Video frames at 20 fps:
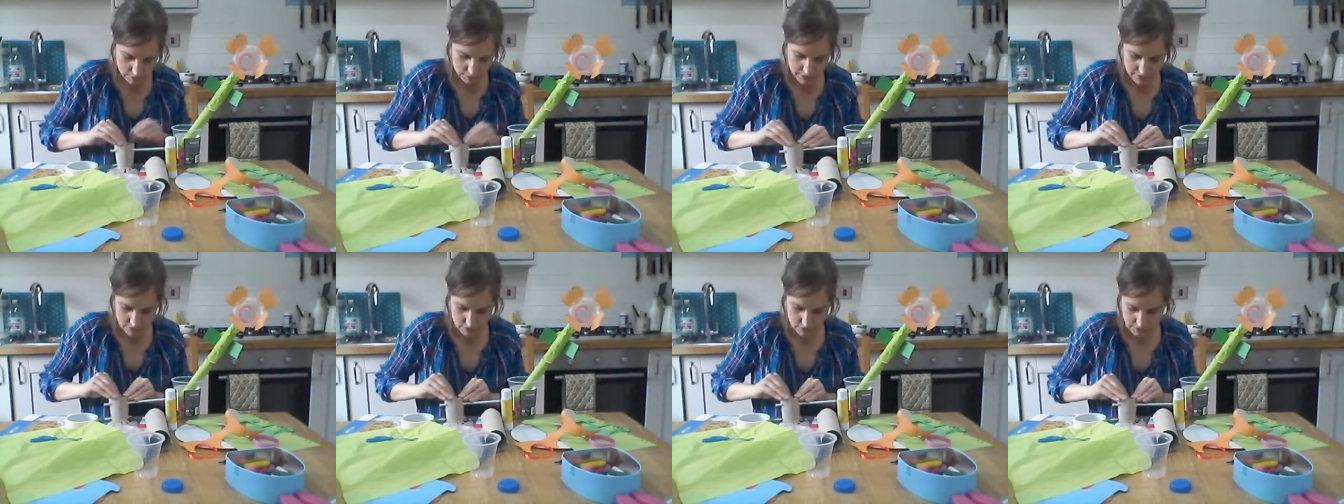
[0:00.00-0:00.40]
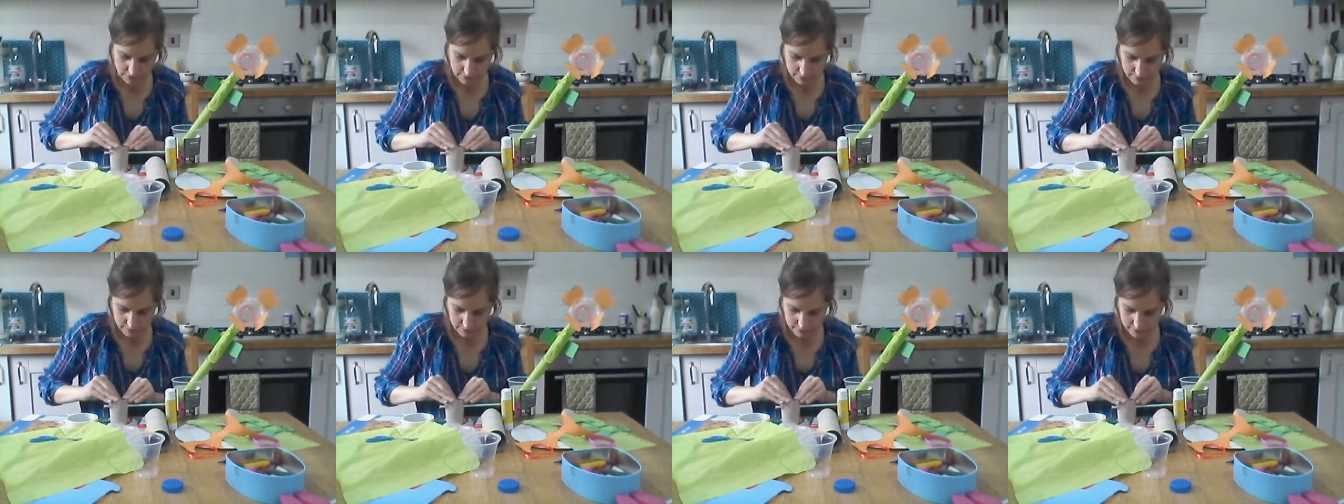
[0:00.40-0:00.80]
petal
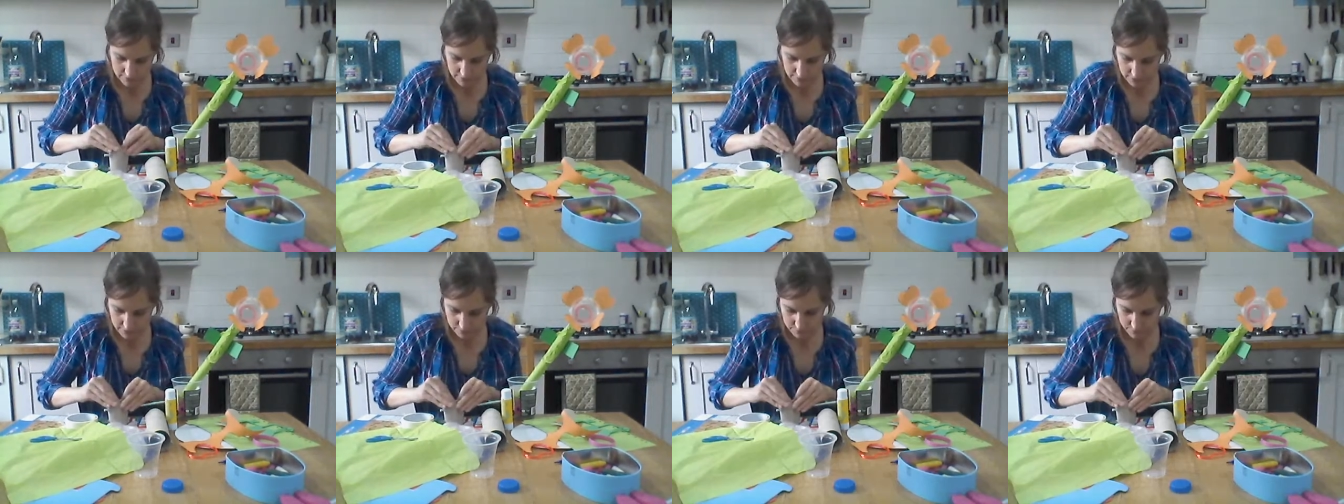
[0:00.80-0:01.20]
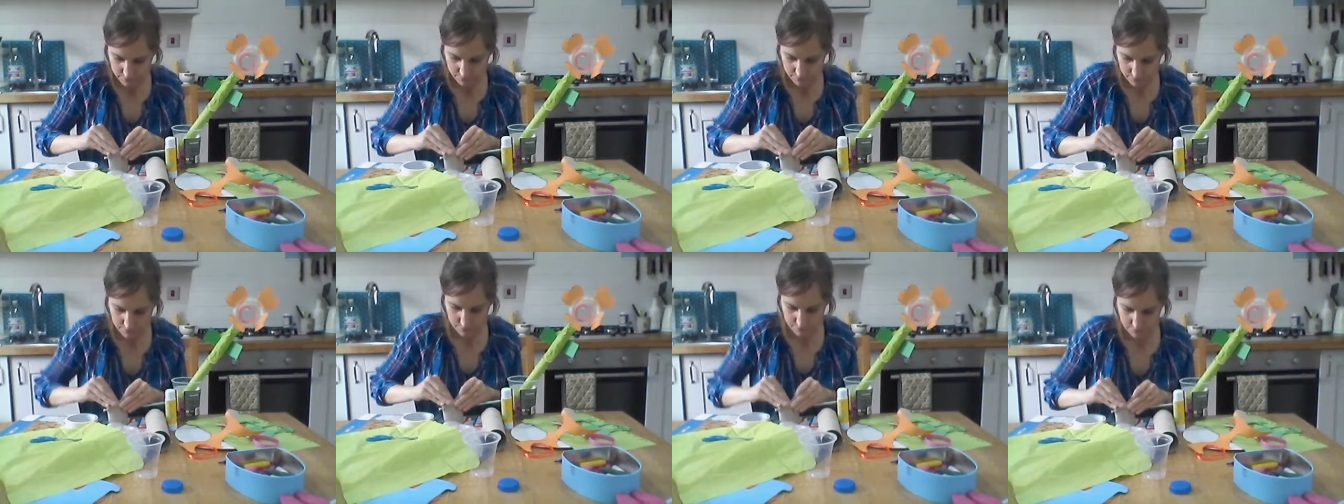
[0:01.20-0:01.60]
head let's see
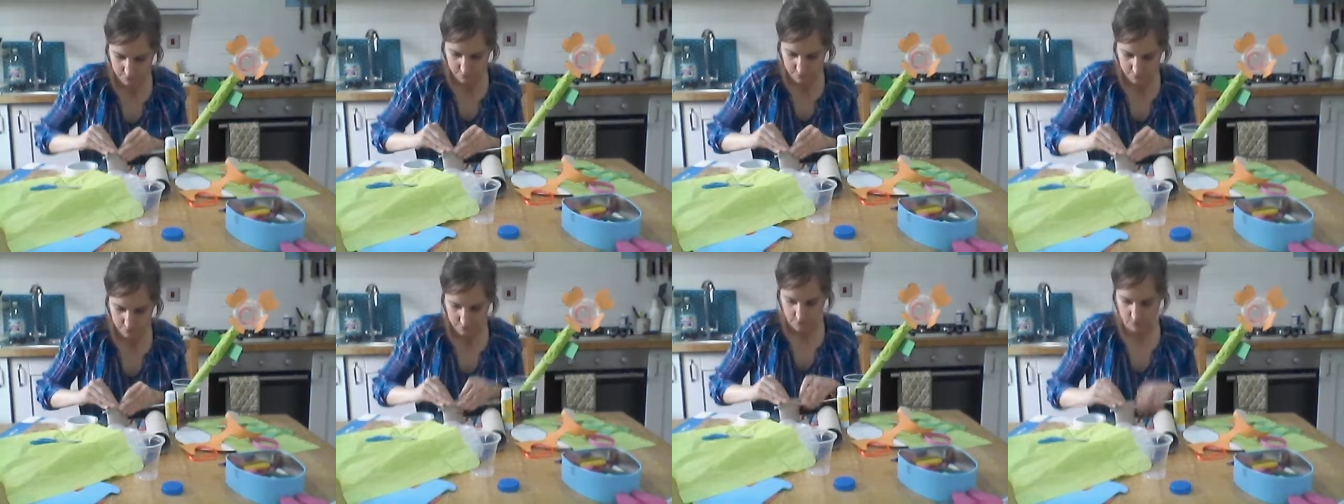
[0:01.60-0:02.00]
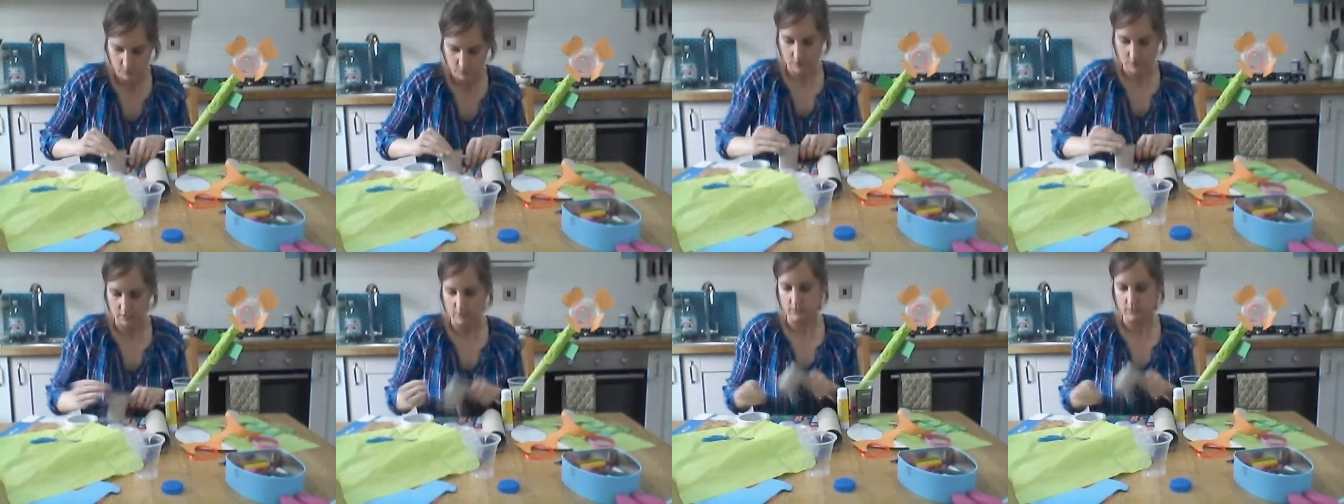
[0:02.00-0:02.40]

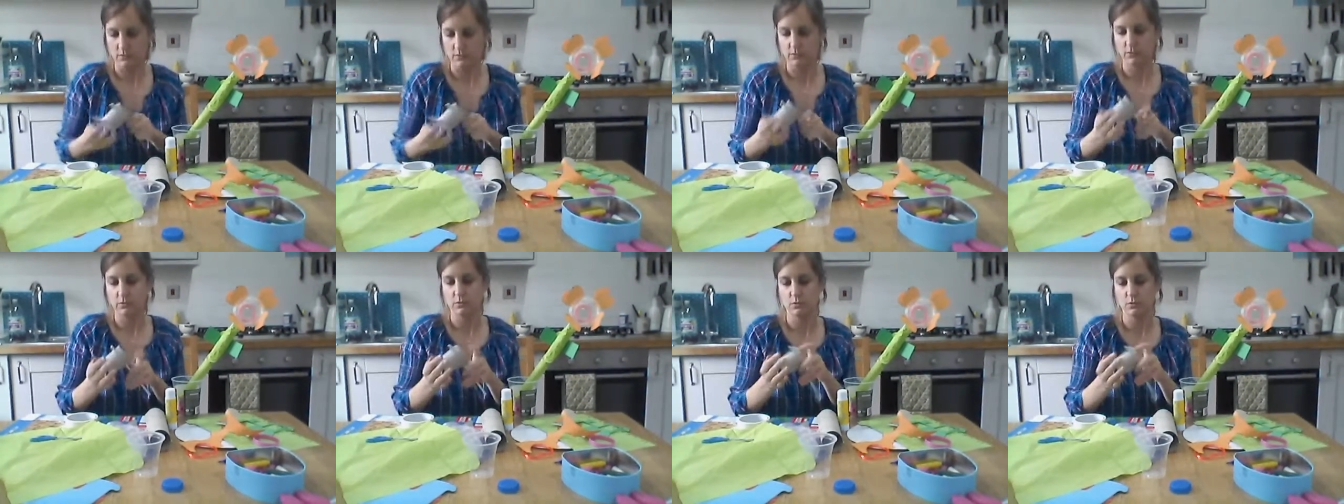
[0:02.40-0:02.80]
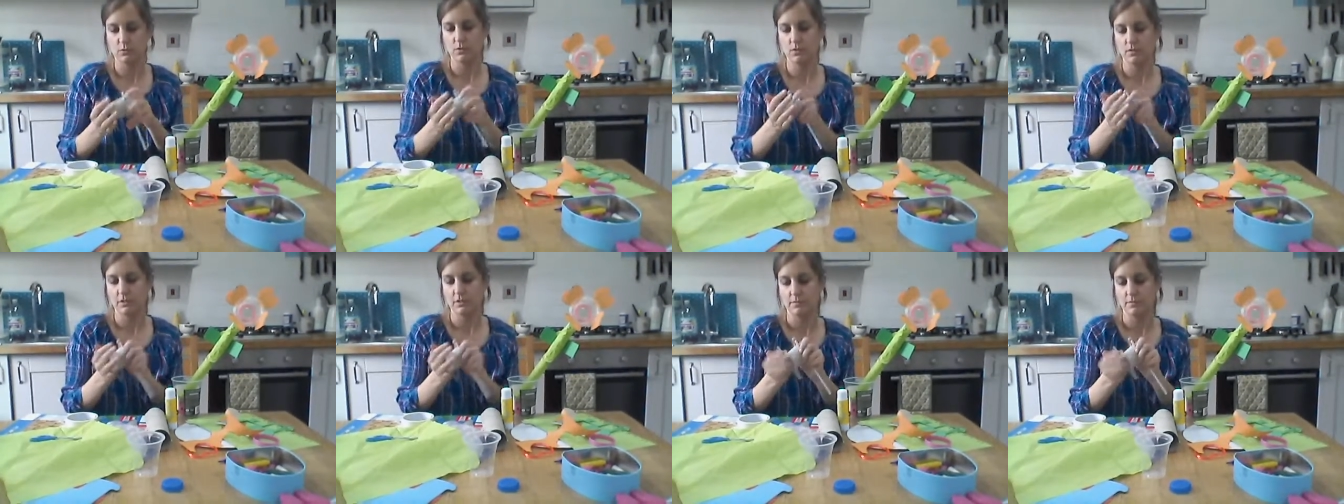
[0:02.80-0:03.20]
okay, so I'll
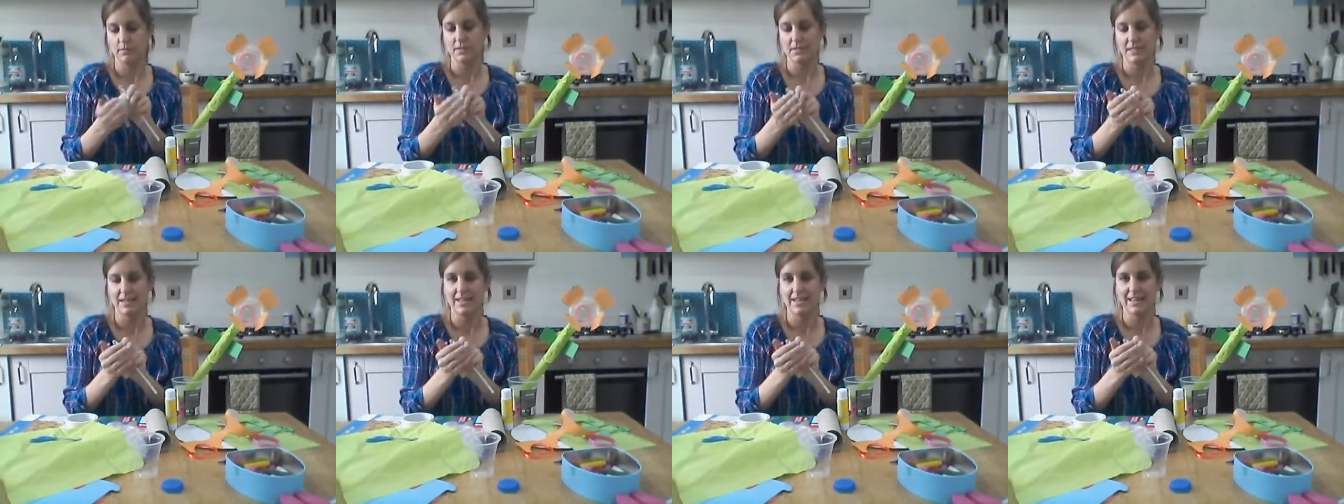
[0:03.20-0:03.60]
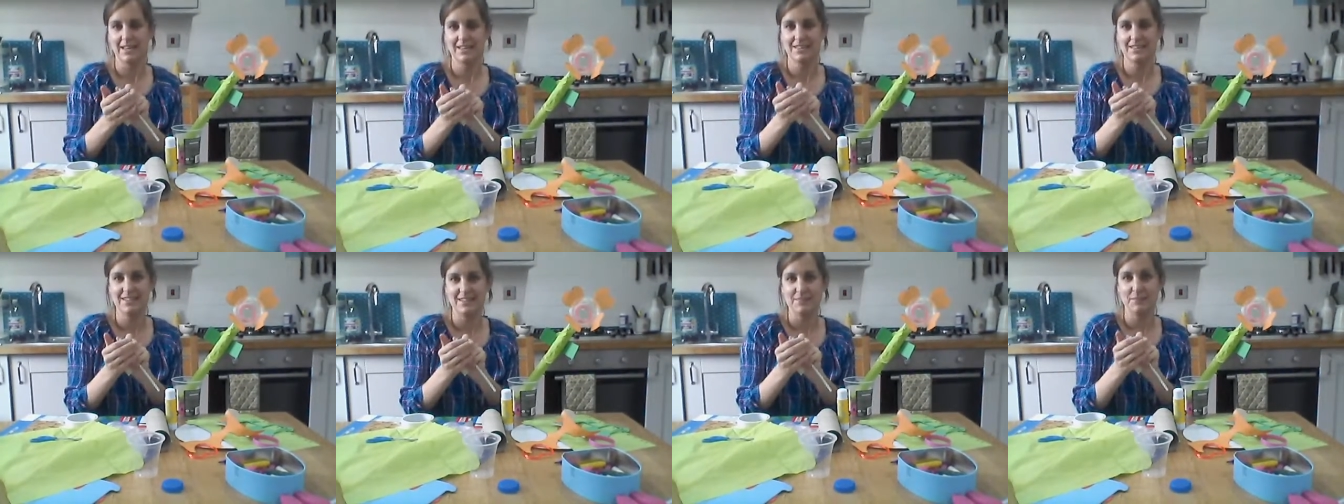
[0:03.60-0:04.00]
squash them
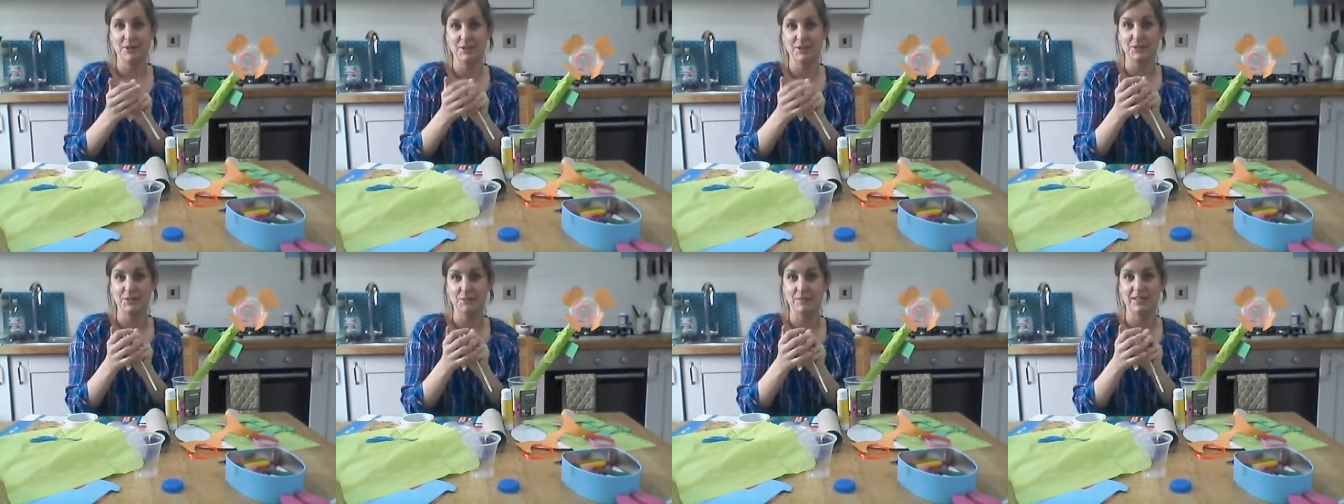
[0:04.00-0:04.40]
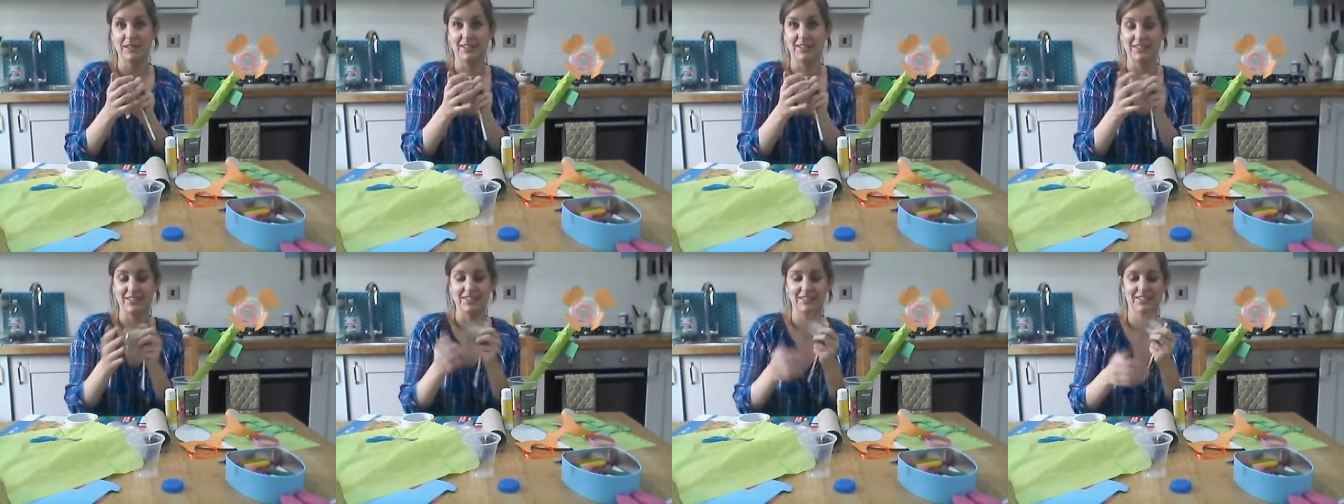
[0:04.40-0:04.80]
down it might look a bit
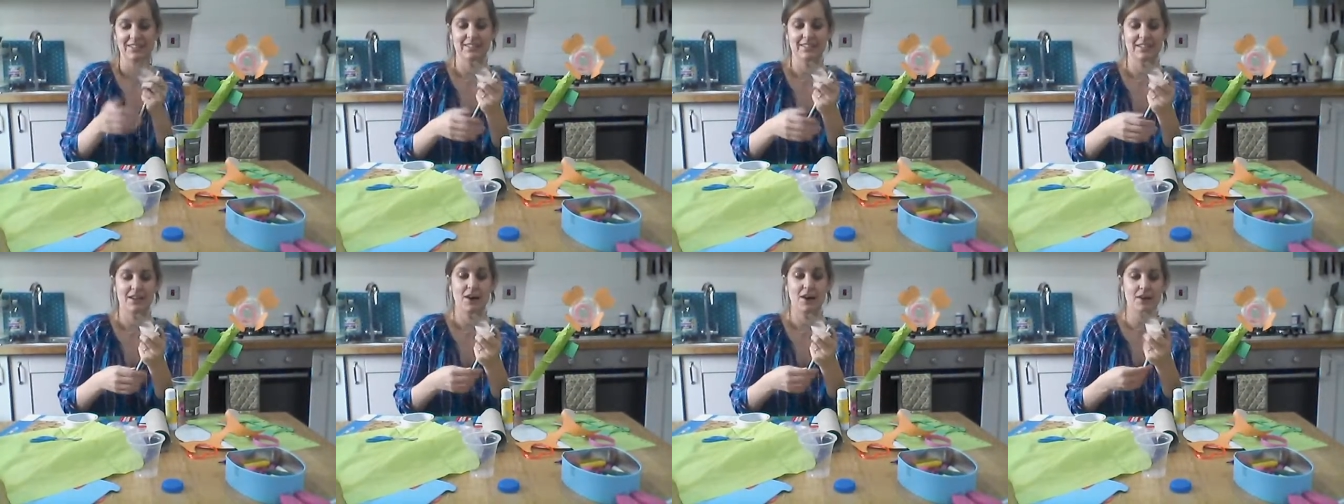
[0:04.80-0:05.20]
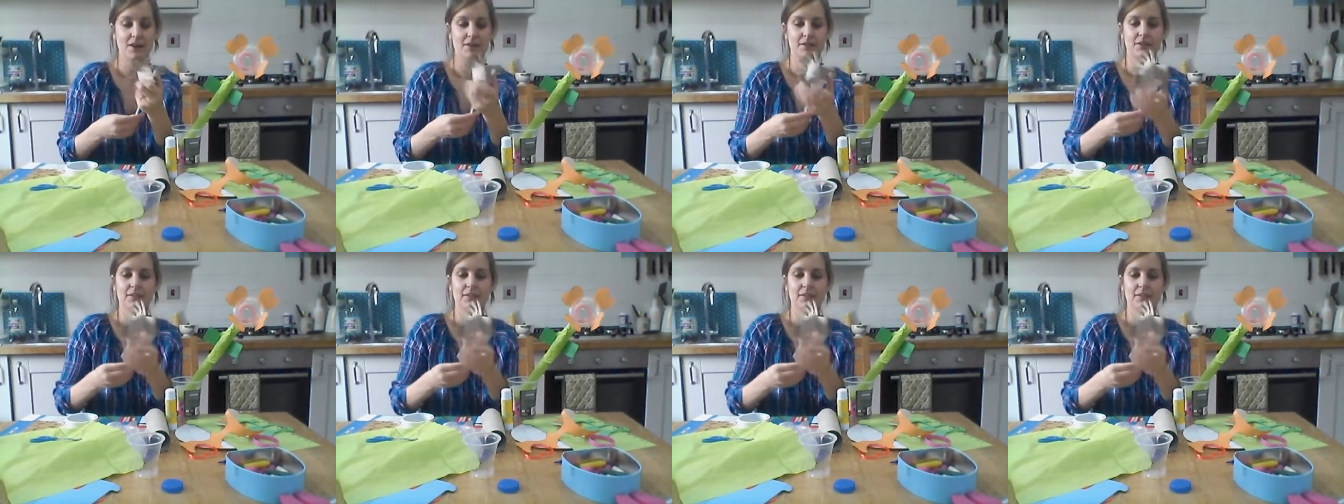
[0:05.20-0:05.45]
like a